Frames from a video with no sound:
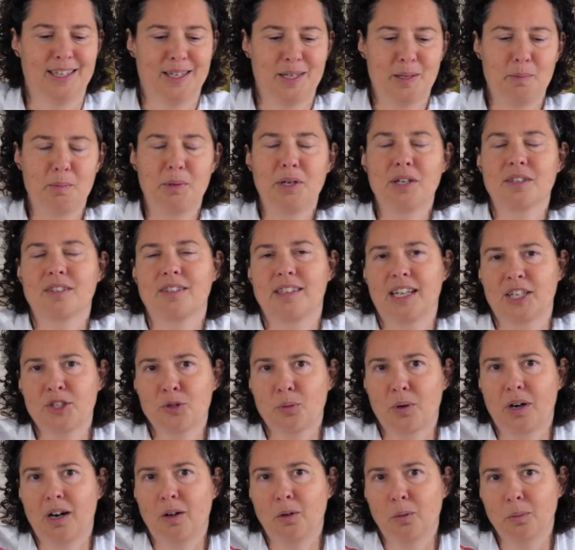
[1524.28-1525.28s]
because that's
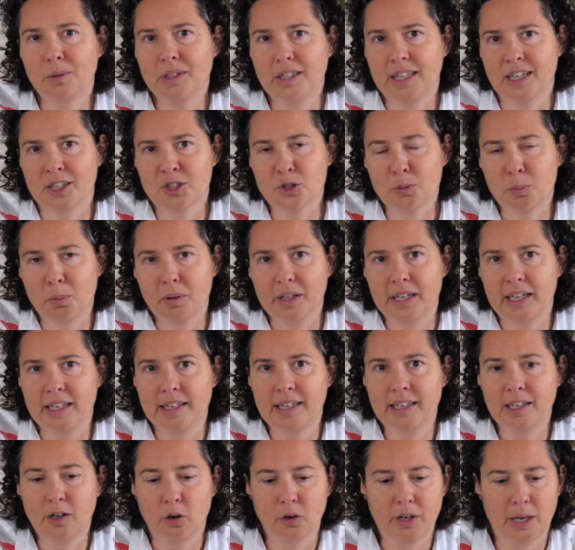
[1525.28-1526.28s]
where I'll be
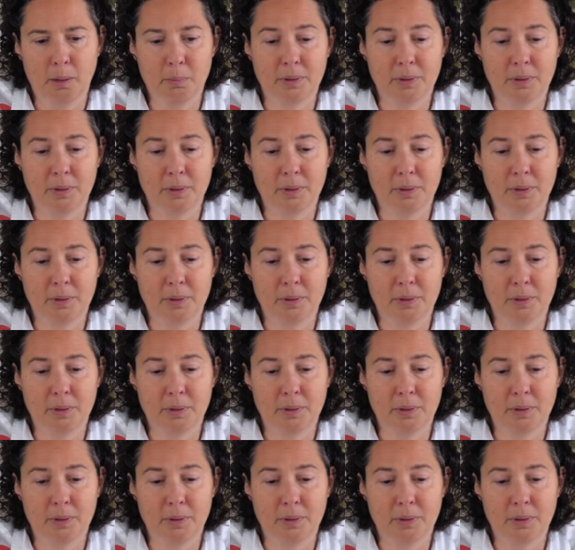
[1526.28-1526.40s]
explaining, okay,